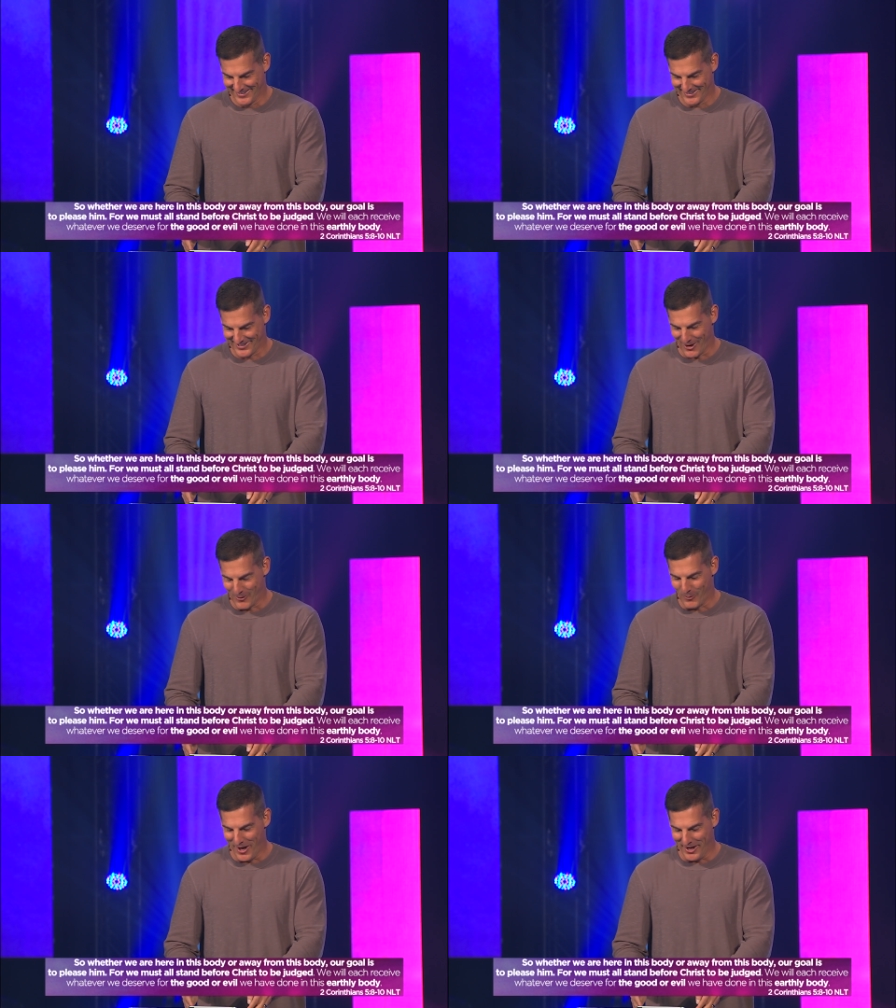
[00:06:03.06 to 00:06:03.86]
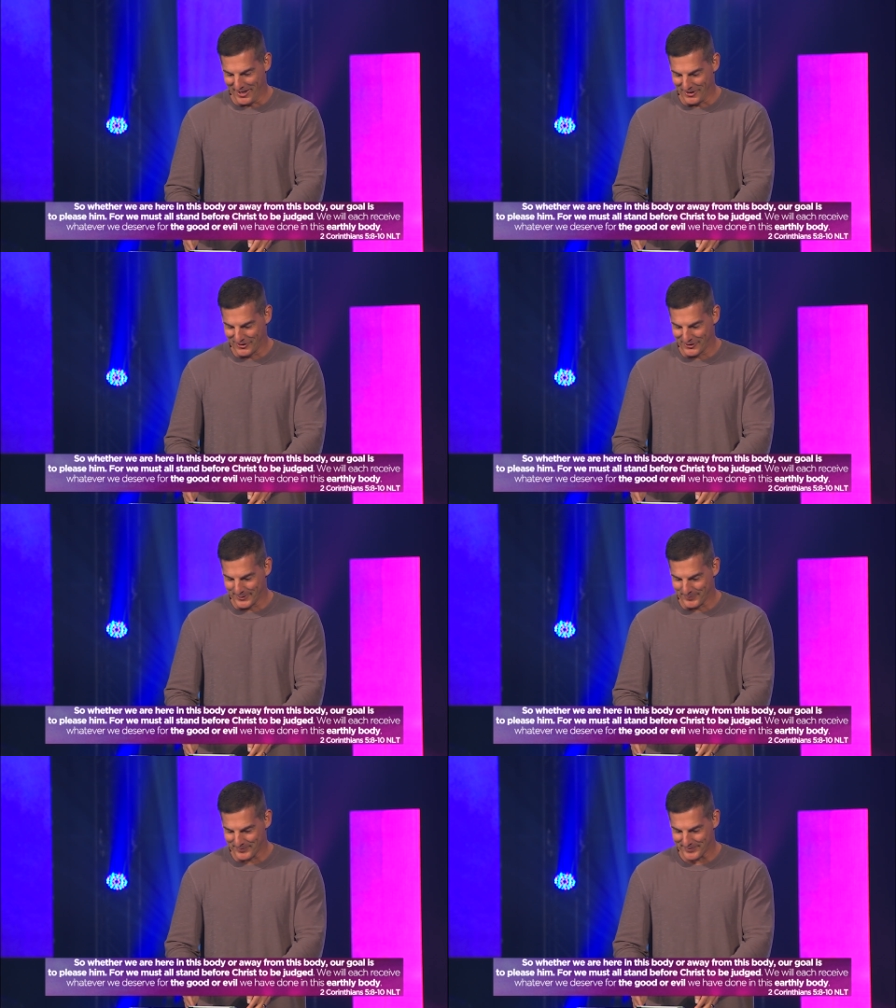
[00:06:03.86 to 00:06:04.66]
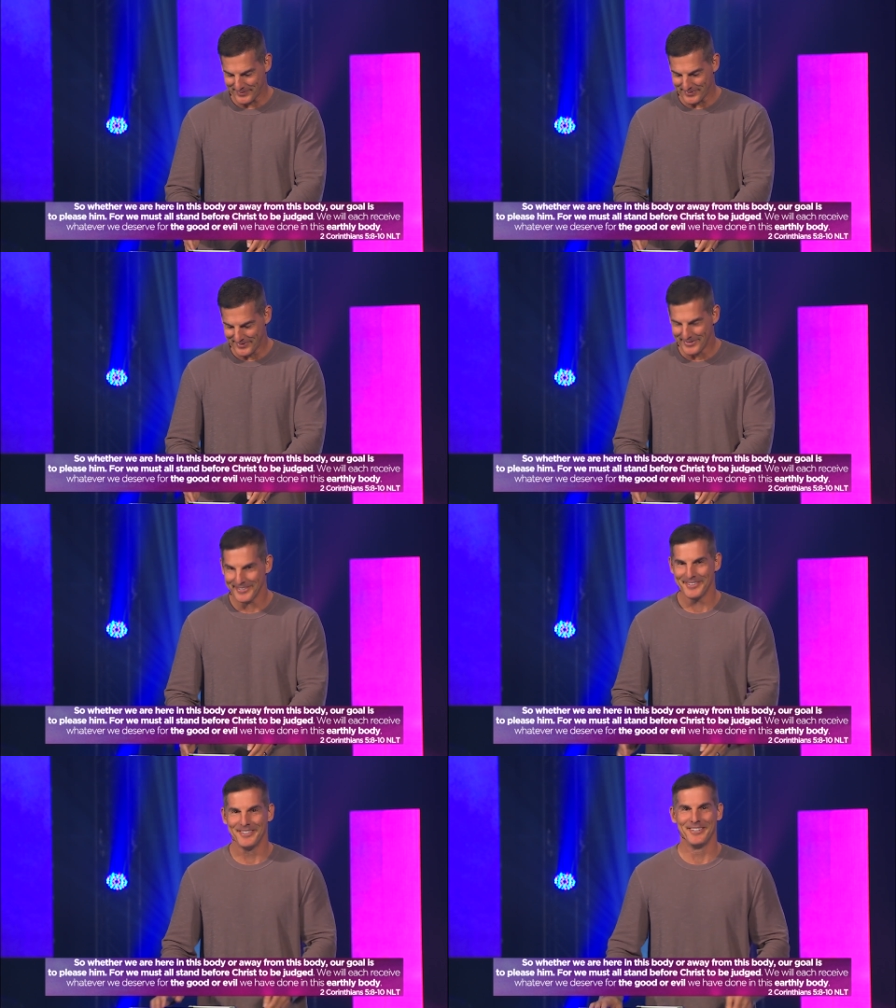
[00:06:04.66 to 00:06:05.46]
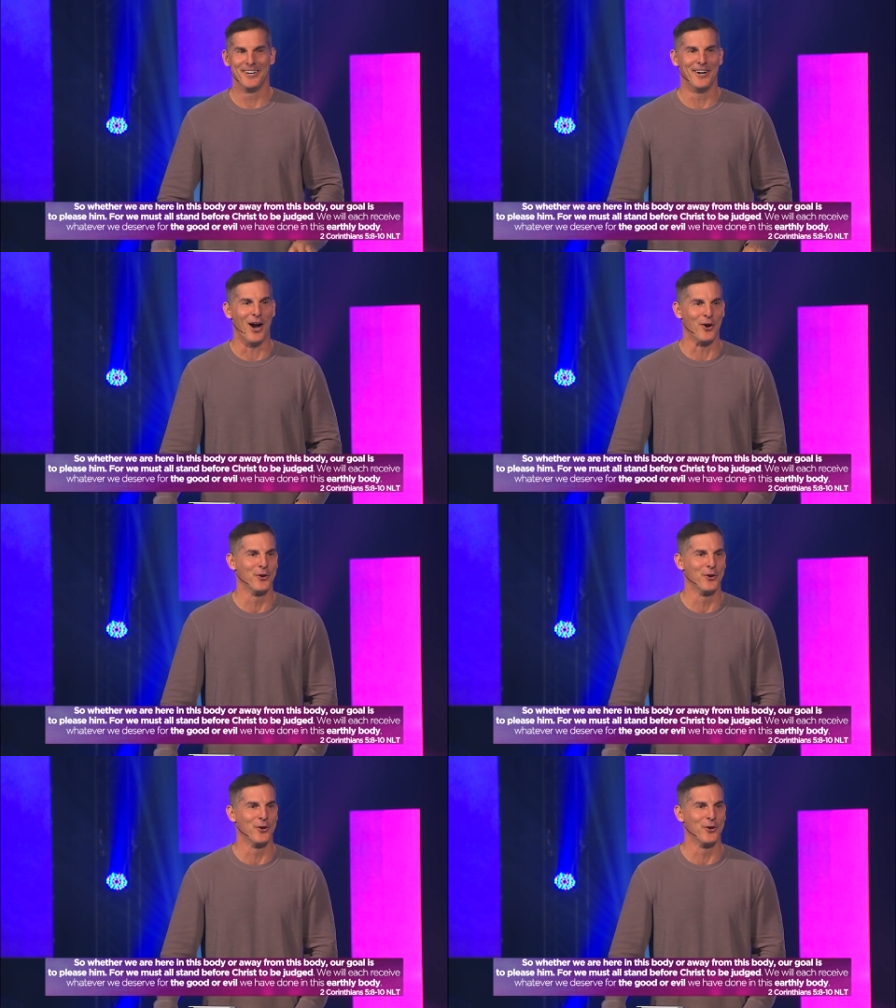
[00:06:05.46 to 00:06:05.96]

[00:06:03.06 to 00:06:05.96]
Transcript: So, what is our